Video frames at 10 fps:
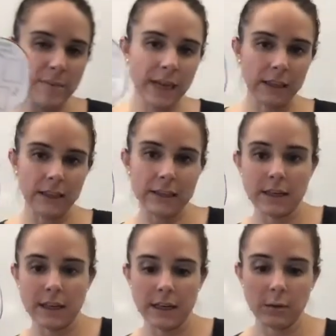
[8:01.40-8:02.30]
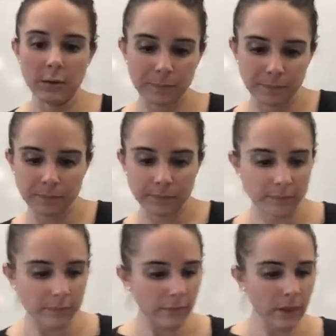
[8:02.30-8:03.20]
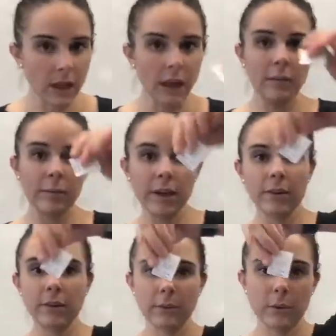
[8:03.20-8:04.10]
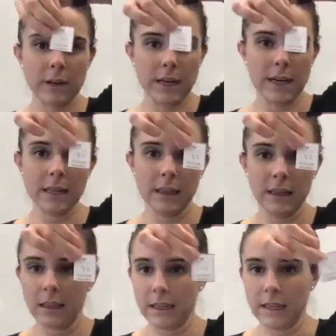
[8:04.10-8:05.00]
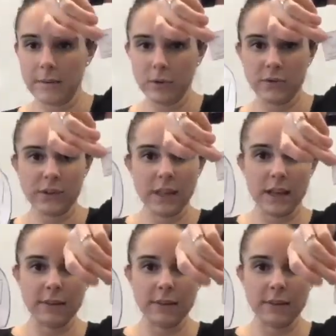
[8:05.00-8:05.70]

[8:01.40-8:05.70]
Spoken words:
bellies cut out and my 3 labels for the life